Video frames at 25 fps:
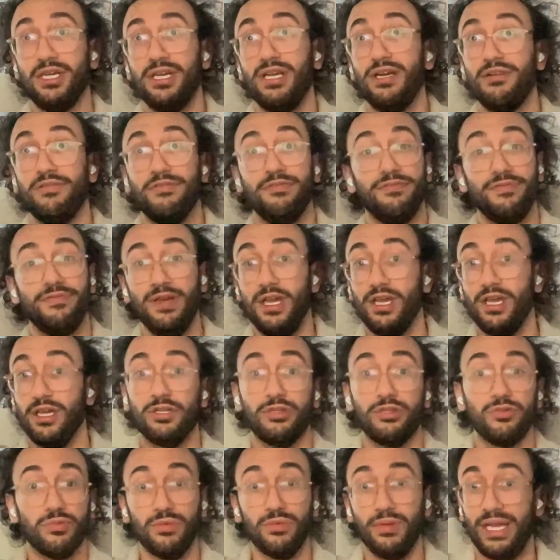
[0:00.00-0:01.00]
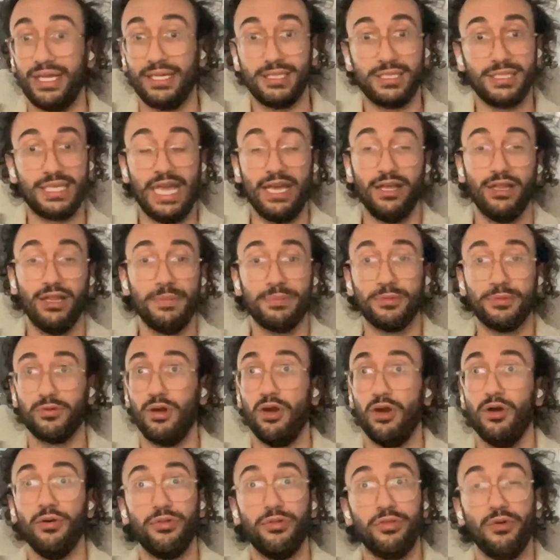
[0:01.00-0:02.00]
of scale up
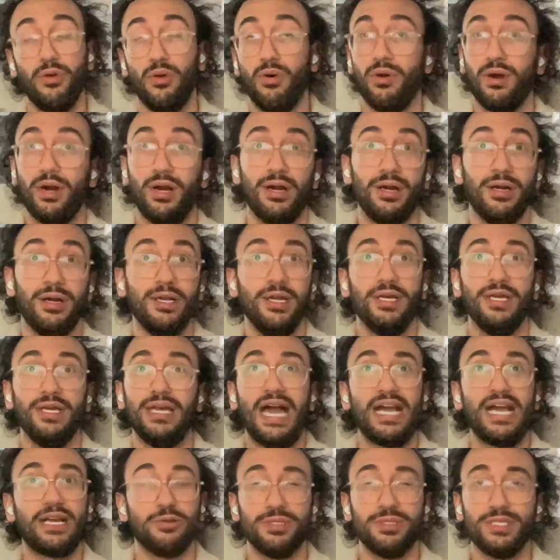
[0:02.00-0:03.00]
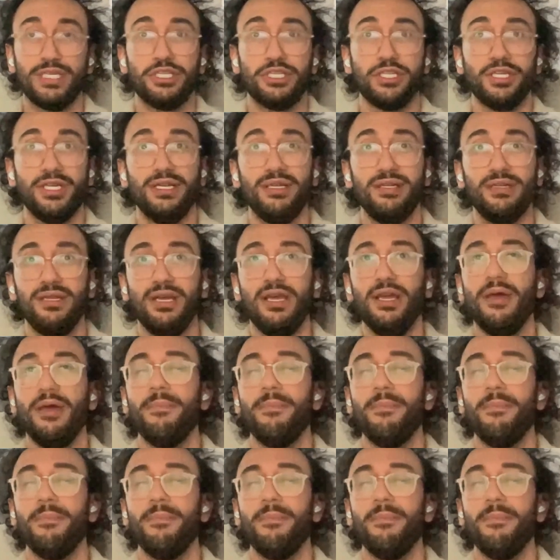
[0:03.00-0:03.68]
growth or acquisition,